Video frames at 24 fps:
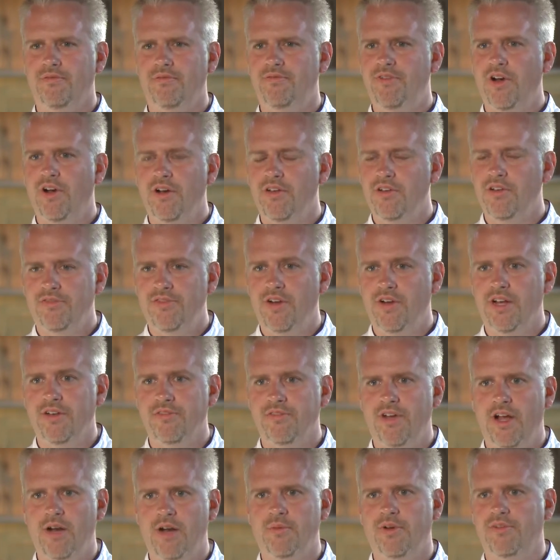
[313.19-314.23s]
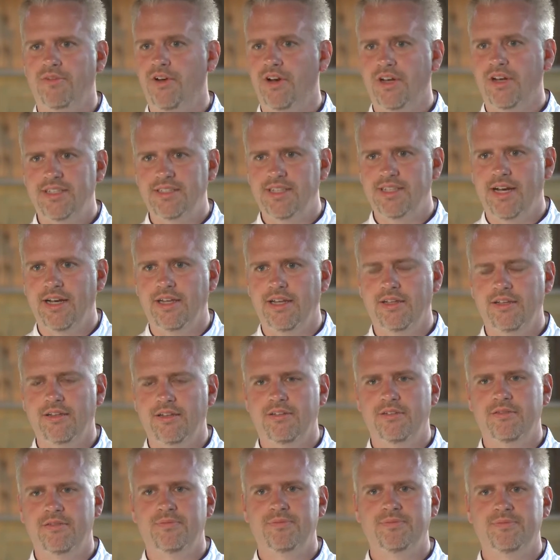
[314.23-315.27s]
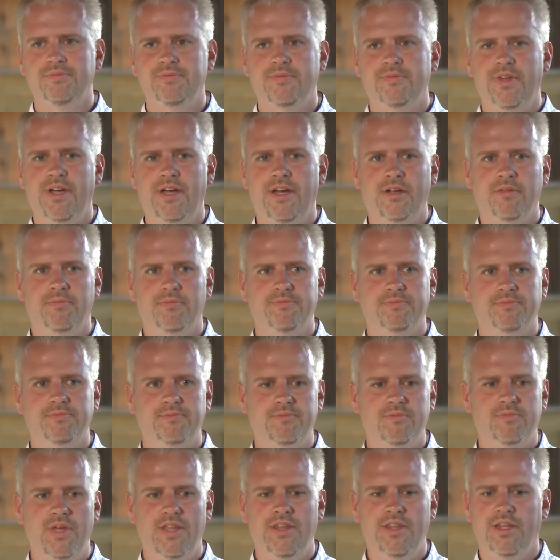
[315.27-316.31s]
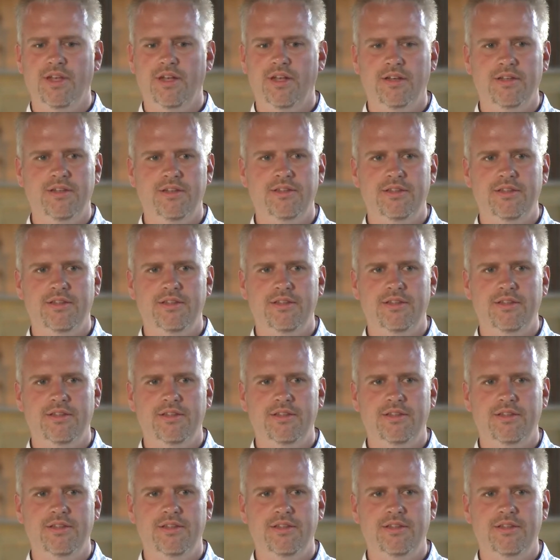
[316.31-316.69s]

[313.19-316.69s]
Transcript: very fun environment, very exciting. And then